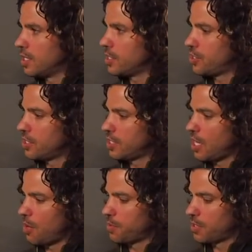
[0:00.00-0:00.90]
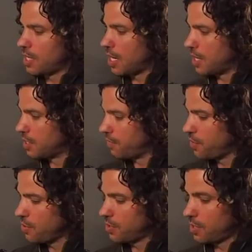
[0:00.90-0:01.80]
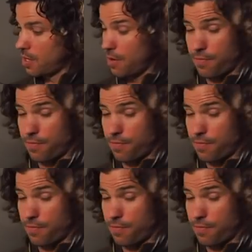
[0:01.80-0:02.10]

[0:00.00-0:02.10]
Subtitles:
This just helps diffuse,